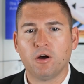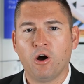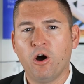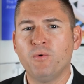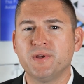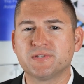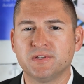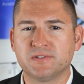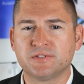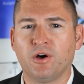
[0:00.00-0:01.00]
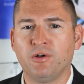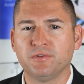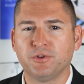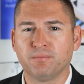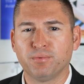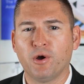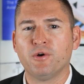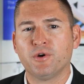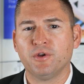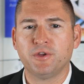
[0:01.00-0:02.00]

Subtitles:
Always consult your broker,